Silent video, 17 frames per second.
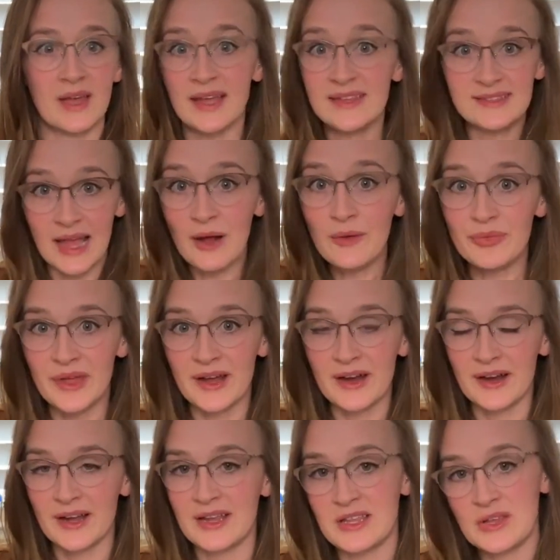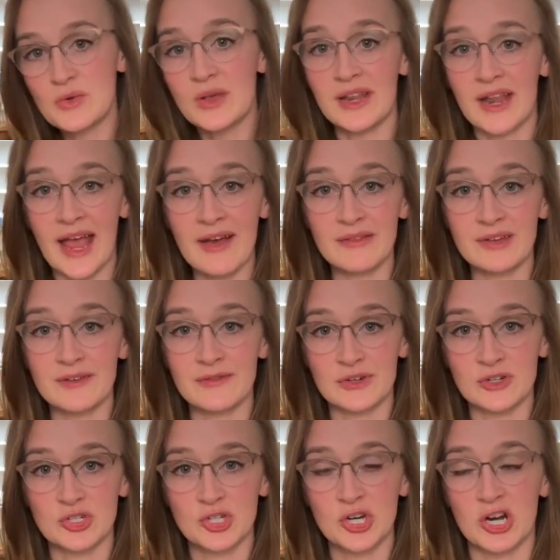it's out there and you can have it
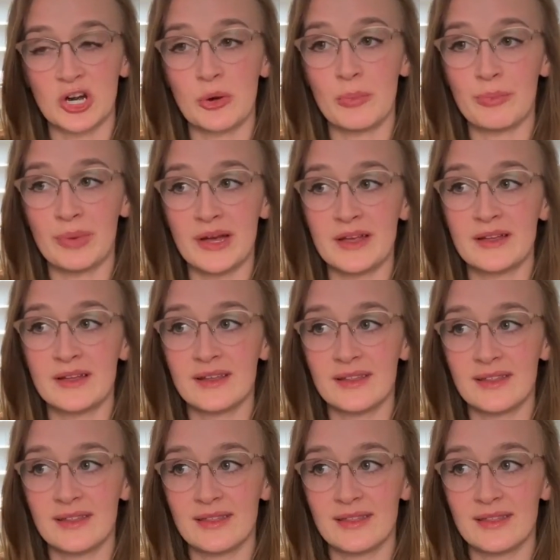for sure, but